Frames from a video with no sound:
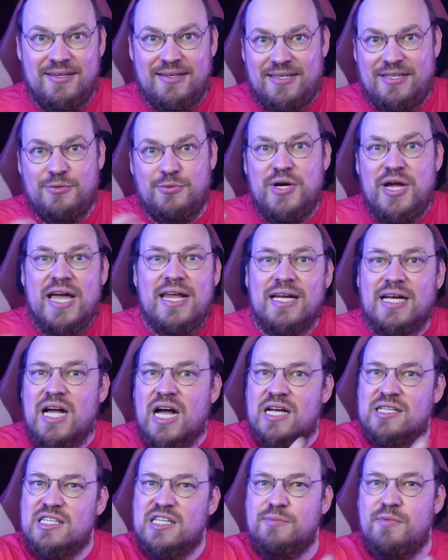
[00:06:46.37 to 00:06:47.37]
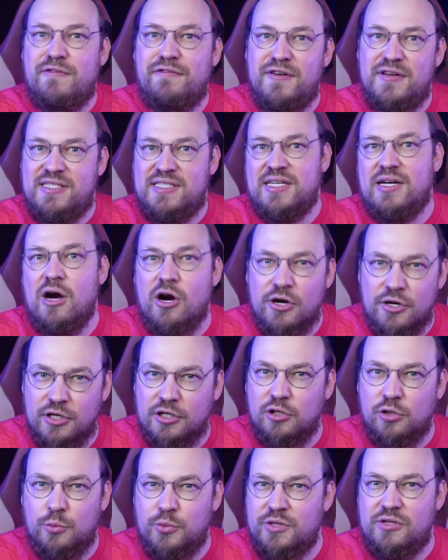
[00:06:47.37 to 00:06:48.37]
create a customer-facing
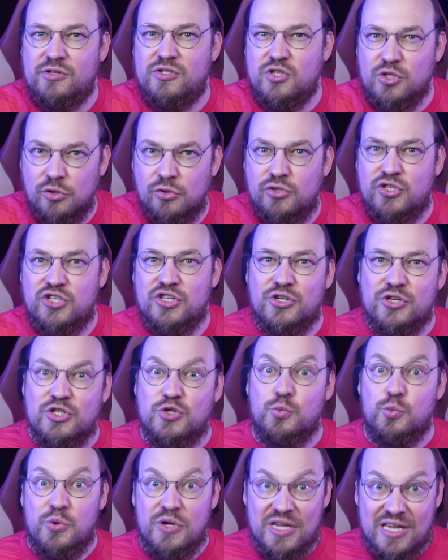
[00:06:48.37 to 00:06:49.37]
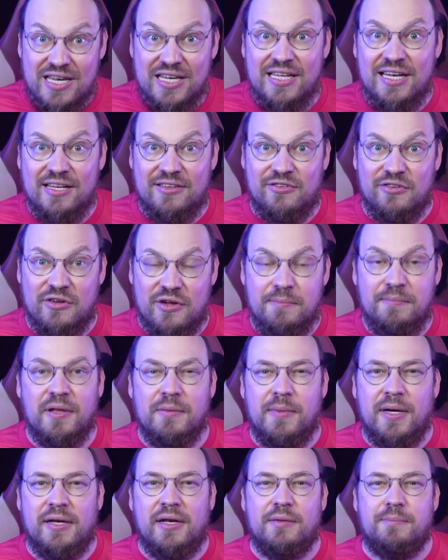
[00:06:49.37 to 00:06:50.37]
article with the solution because we needed to
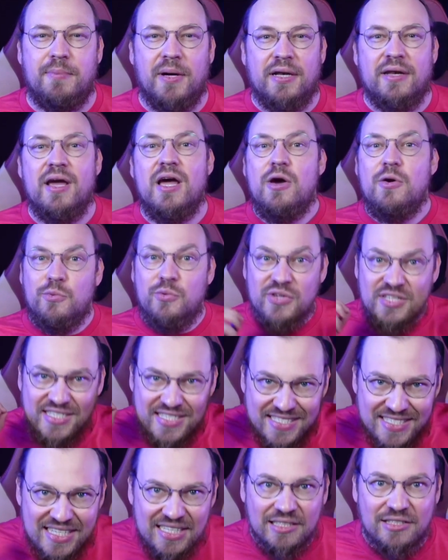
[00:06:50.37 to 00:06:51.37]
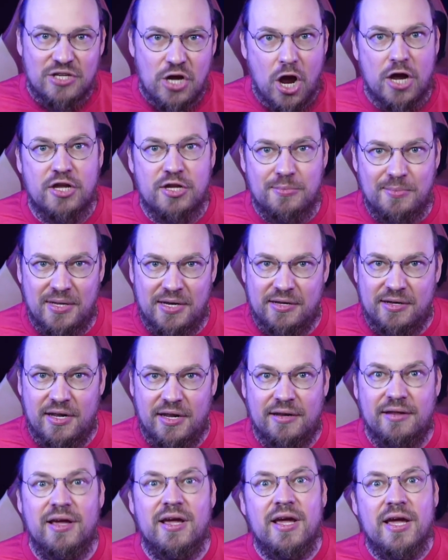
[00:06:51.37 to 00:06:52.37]
implement it, but we still documented
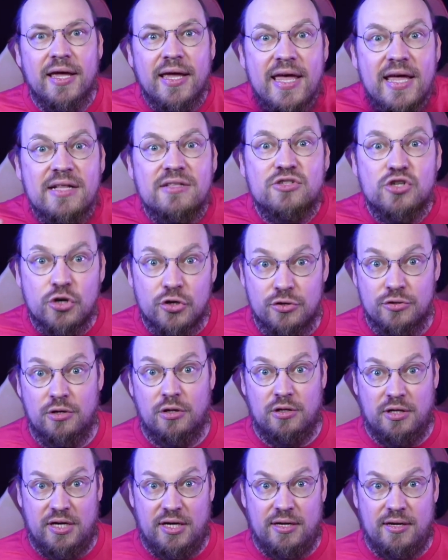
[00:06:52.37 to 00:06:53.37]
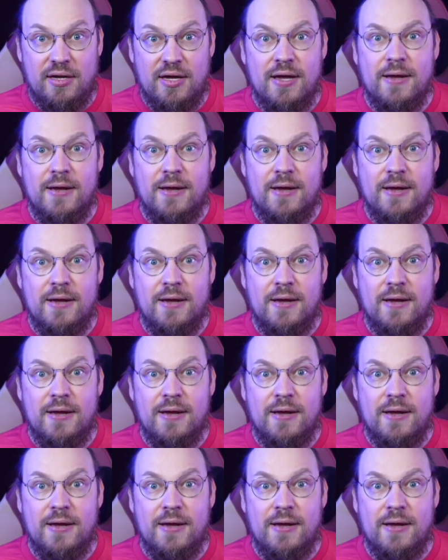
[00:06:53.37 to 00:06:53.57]
it internally.